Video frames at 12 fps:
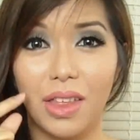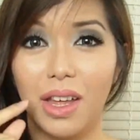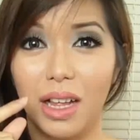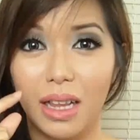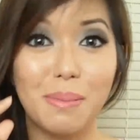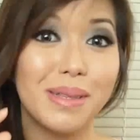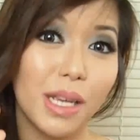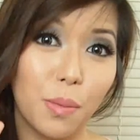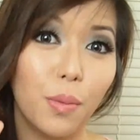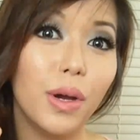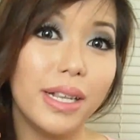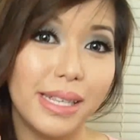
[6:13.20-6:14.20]
lipstick
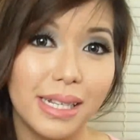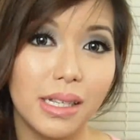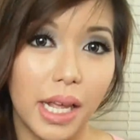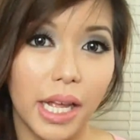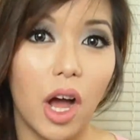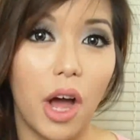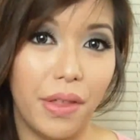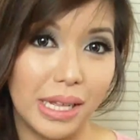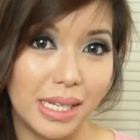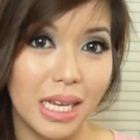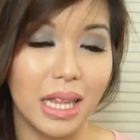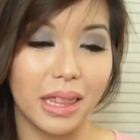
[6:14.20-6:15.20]
would stick on the
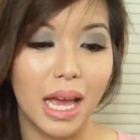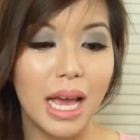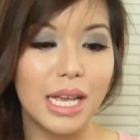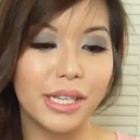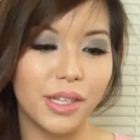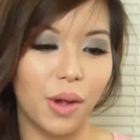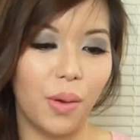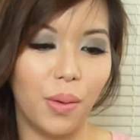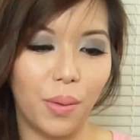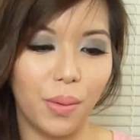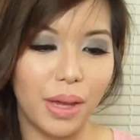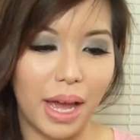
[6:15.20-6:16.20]
teeth.
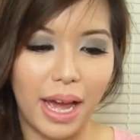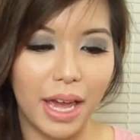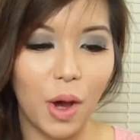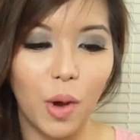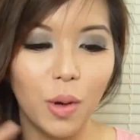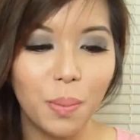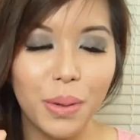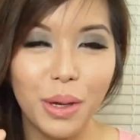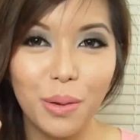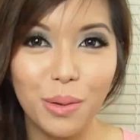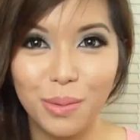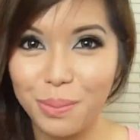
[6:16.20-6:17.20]
So yeah, I hope
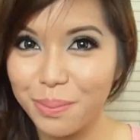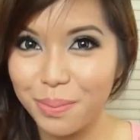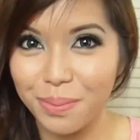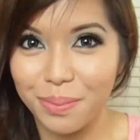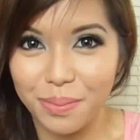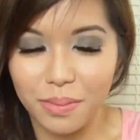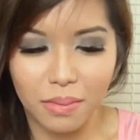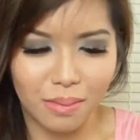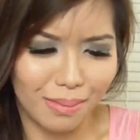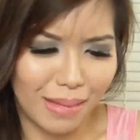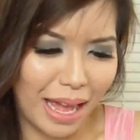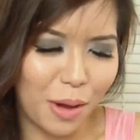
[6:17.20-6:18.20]

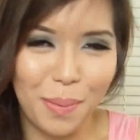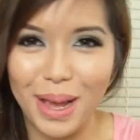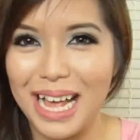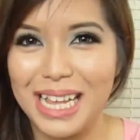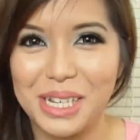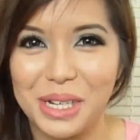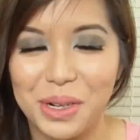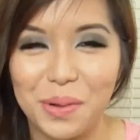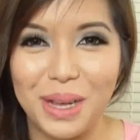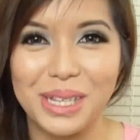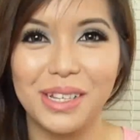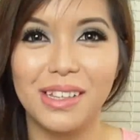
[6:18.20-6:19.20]
I answered your
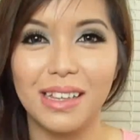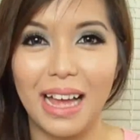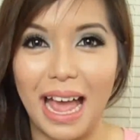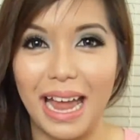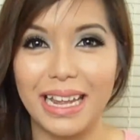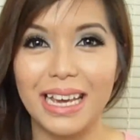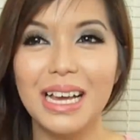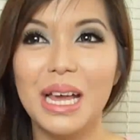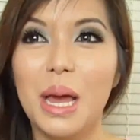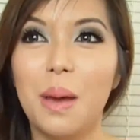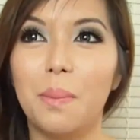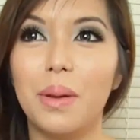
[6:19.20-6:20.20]
question, Anya.
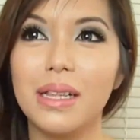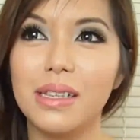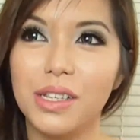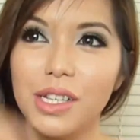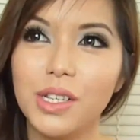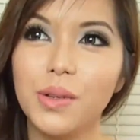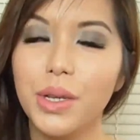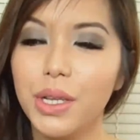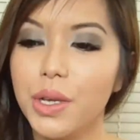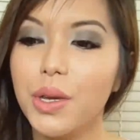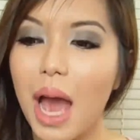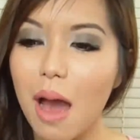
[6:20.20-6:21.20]
But just so you know,
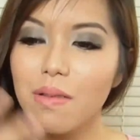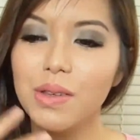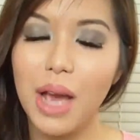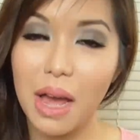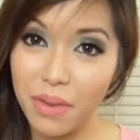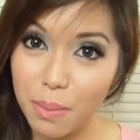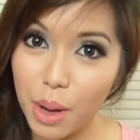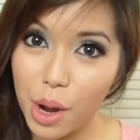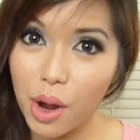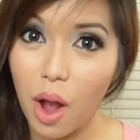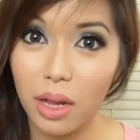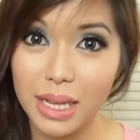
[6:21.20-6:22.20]
you have to have a
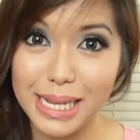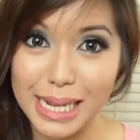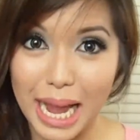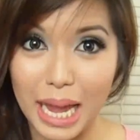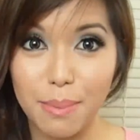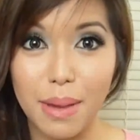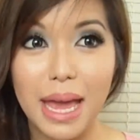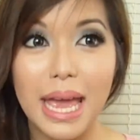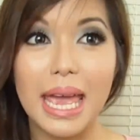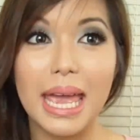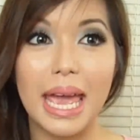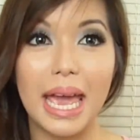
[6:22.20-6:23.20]
mirror all the time,
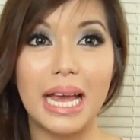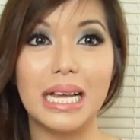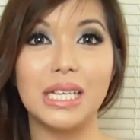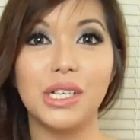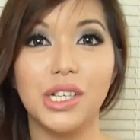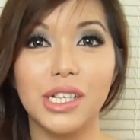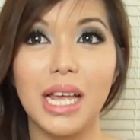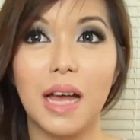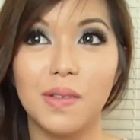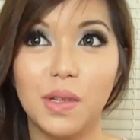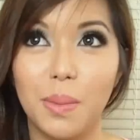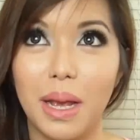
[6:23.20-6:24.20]
and you just
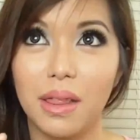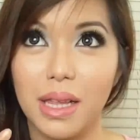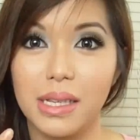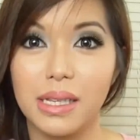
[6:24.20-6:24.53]
have to make this.